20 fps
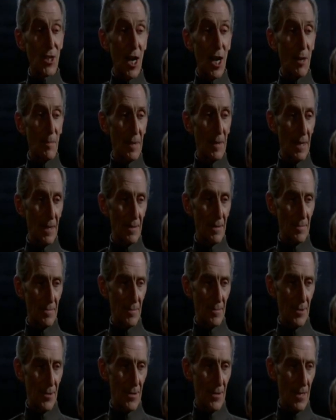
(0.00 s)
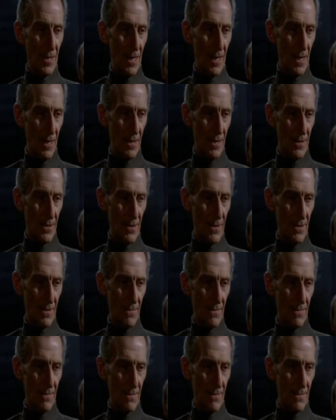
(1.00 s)
Charming to the
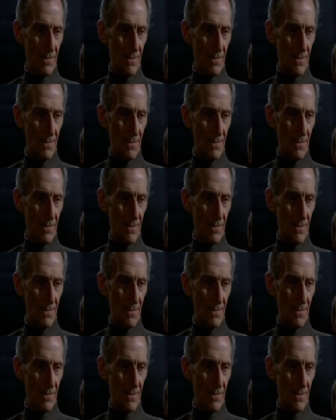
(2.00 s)
last.